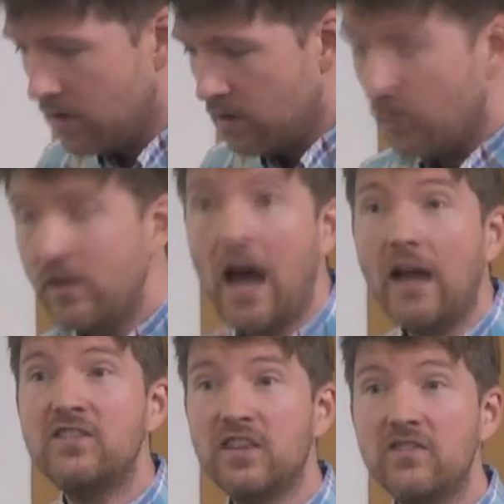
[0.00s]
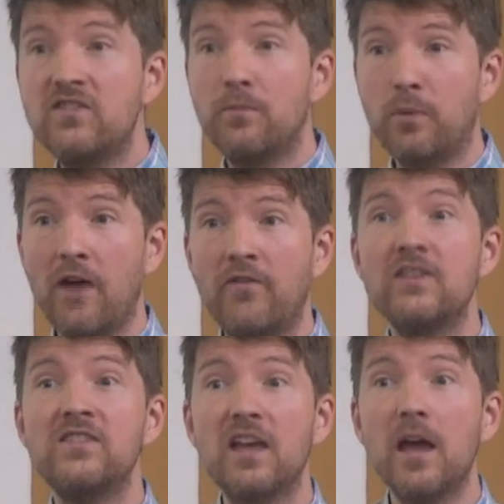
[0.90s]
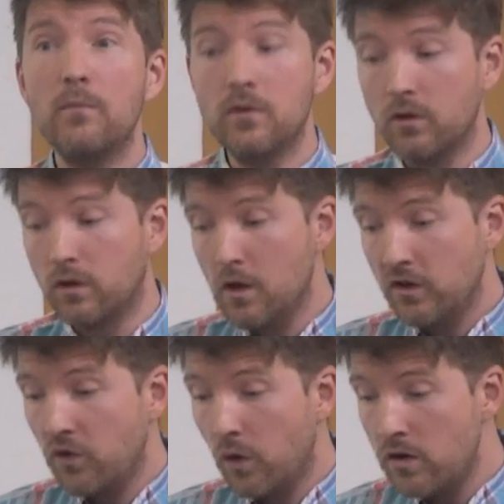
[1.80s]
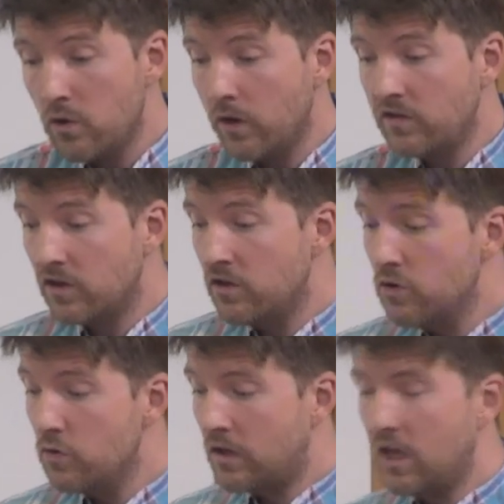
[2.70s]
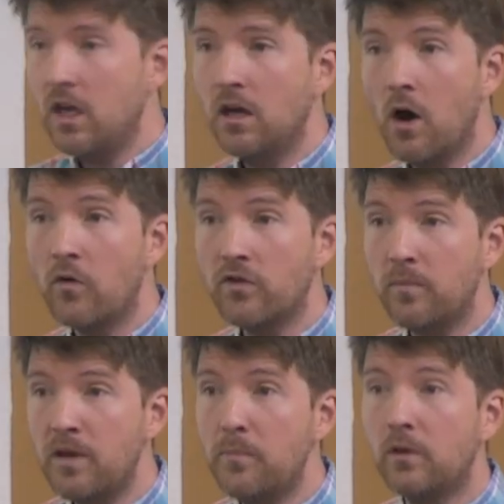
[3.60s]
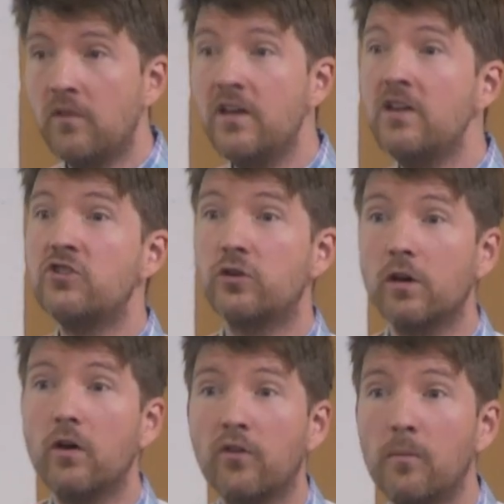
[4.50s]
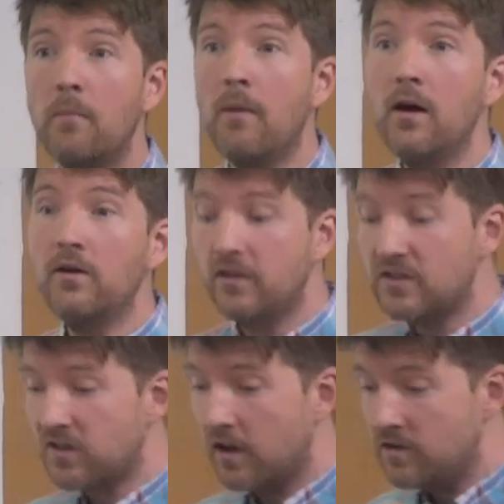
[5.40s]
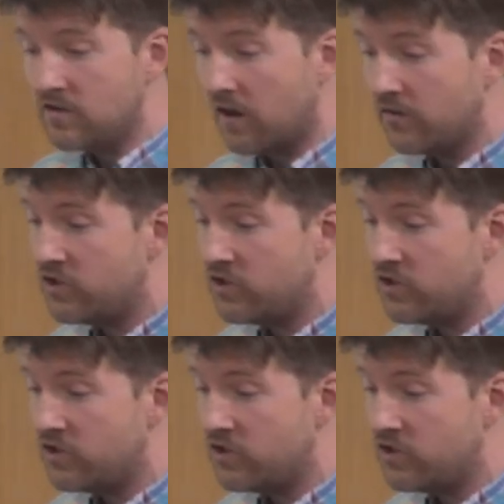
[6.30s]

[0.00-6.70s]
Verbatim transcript: When God sends the prophet Samuel to anoint a new king over the people of Israel from among the sons of